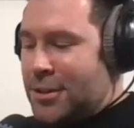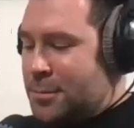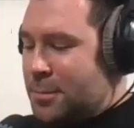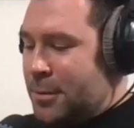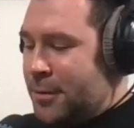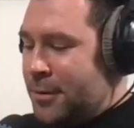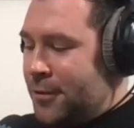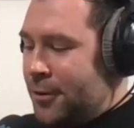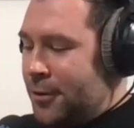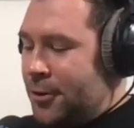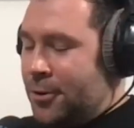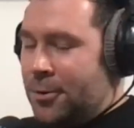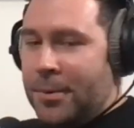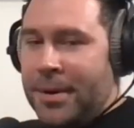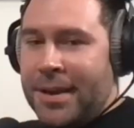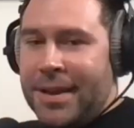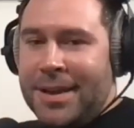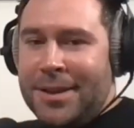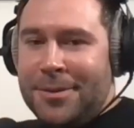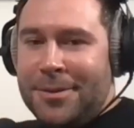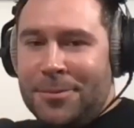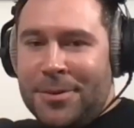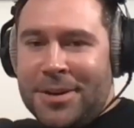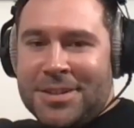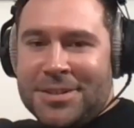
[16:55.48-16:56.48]
just before
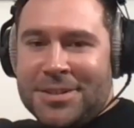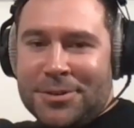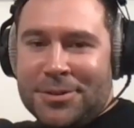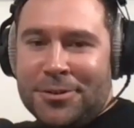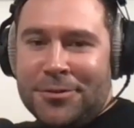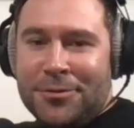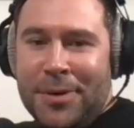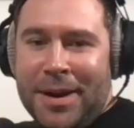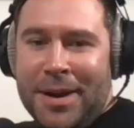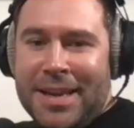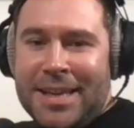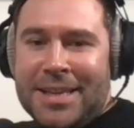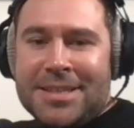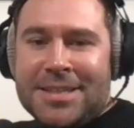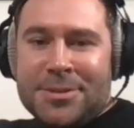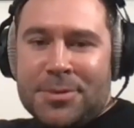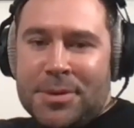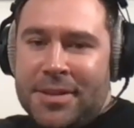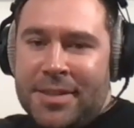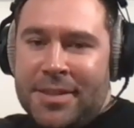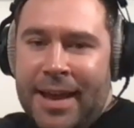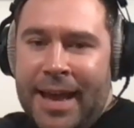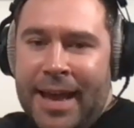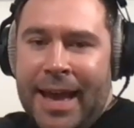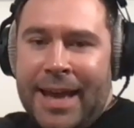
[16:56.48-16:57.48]
we sort of went into
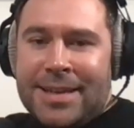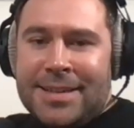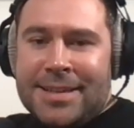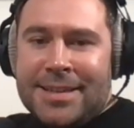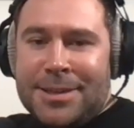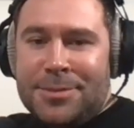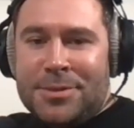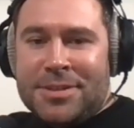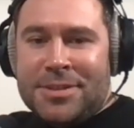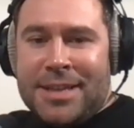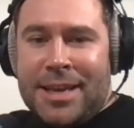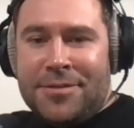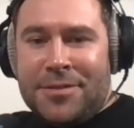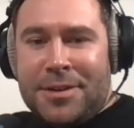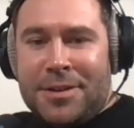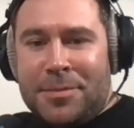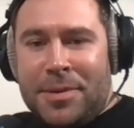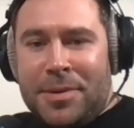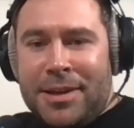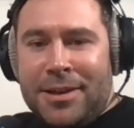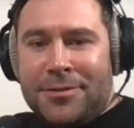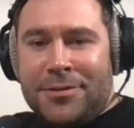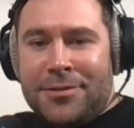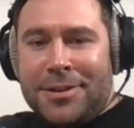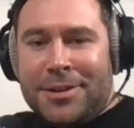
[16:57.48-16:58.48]
it that Andy was having a
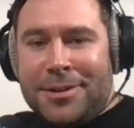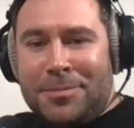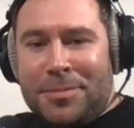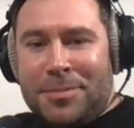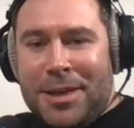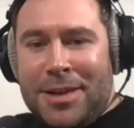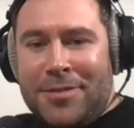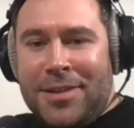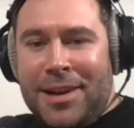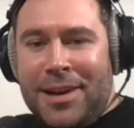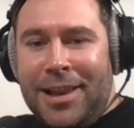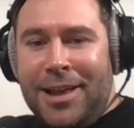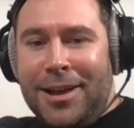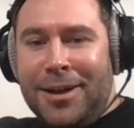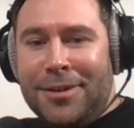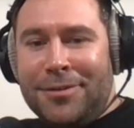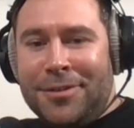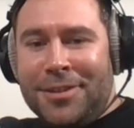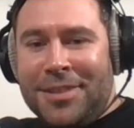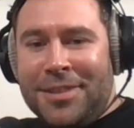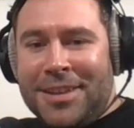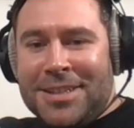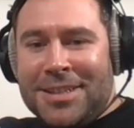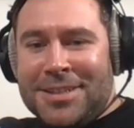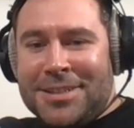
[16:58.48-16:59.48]
bit of a laugh
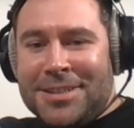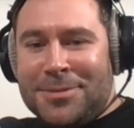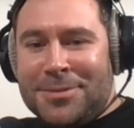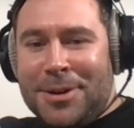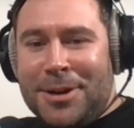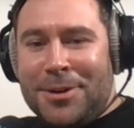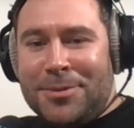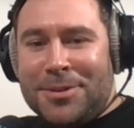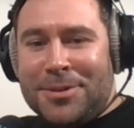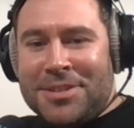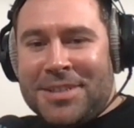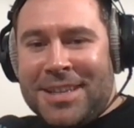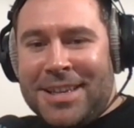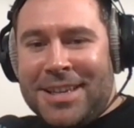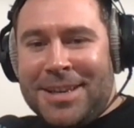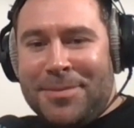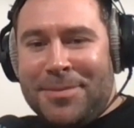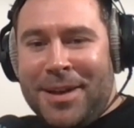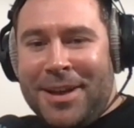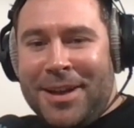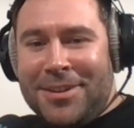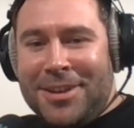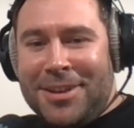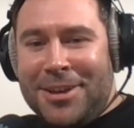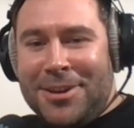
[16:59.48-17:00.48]
at this as well, wasn't he?
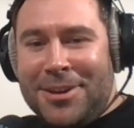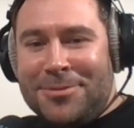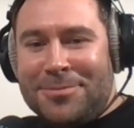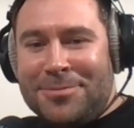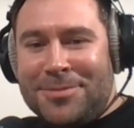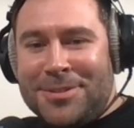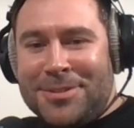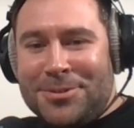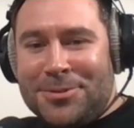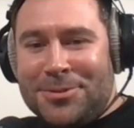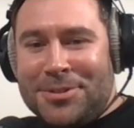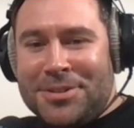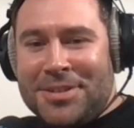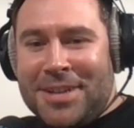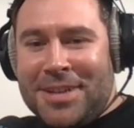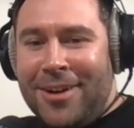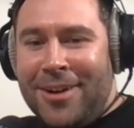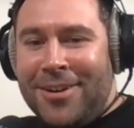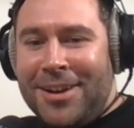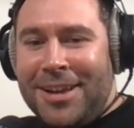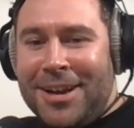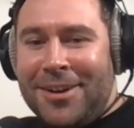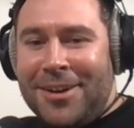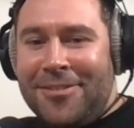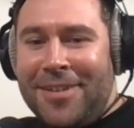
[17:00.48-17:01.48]
About you sort of
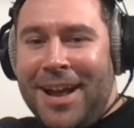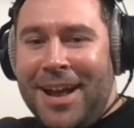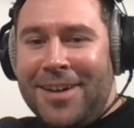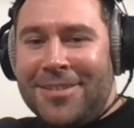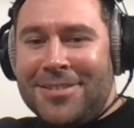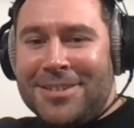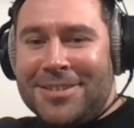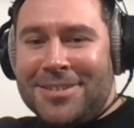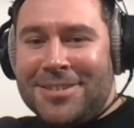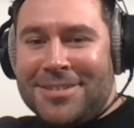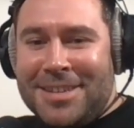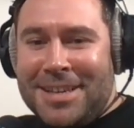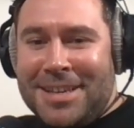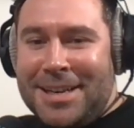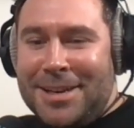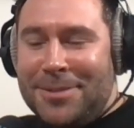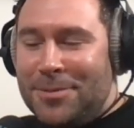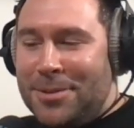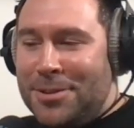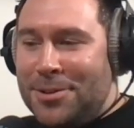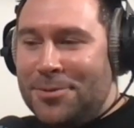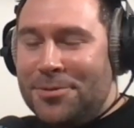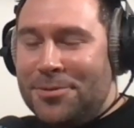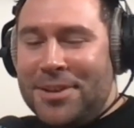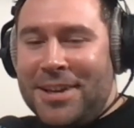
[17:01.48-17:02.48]
scurrying around and dealing
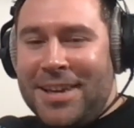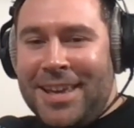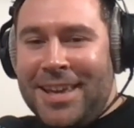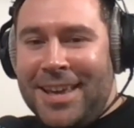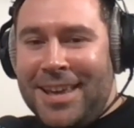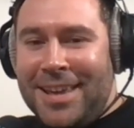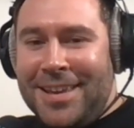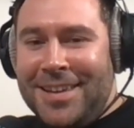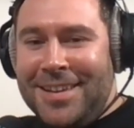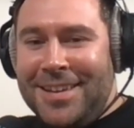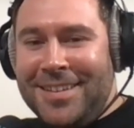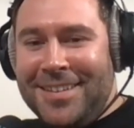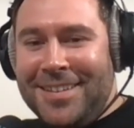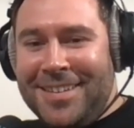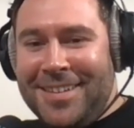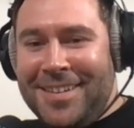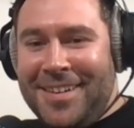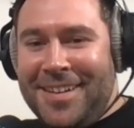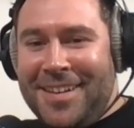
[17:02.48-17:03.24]
with all the kit.